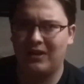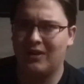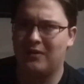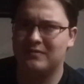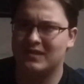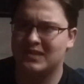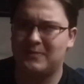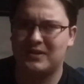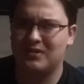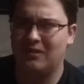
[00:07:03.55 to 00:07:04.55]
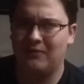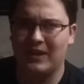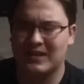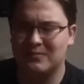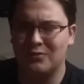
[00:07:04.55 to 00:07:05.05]
It's a special
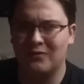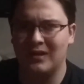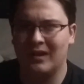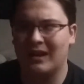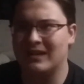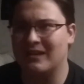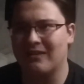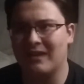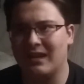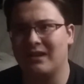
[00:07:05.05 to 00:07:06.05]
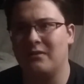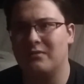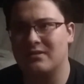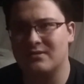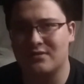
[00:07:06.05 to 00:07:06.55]
effects movie. I didn't think it
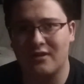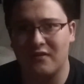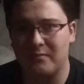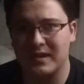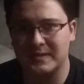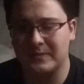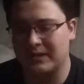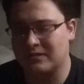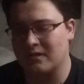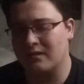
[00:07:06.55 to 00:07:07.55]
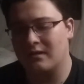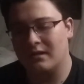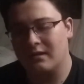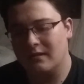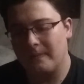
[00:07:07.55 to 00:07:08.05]
deserved Best Picture.
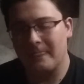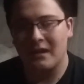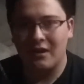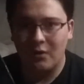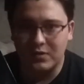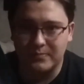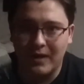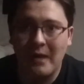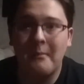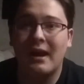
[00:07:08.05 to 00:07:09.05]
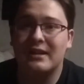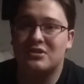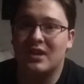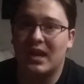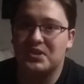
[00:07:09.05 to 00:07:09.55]
My mind
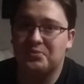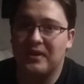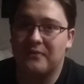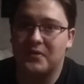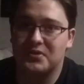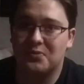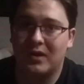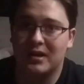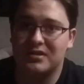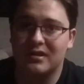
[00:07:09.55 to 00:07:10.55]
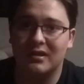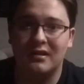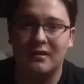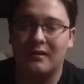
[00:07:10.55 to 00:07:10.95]
changed when I first watched it.